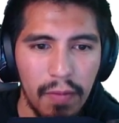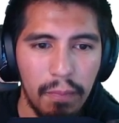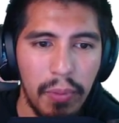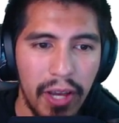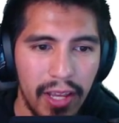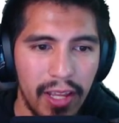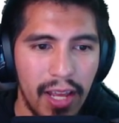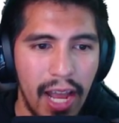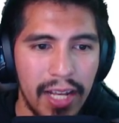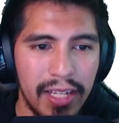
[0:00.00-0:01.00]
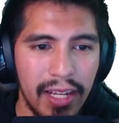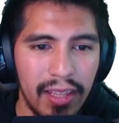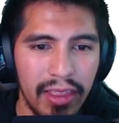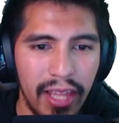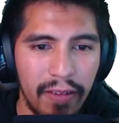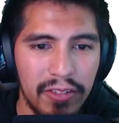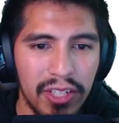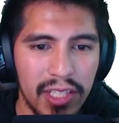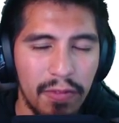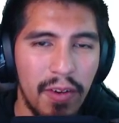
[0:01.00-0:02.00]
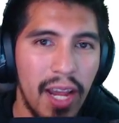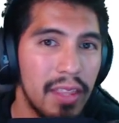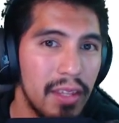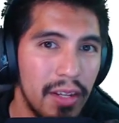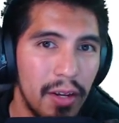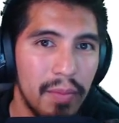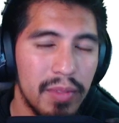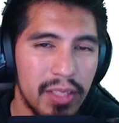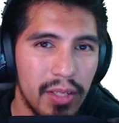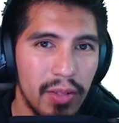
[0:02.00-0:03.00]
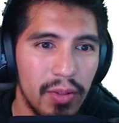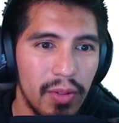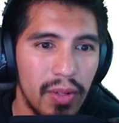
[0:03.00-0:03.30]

But I did left justify the num2.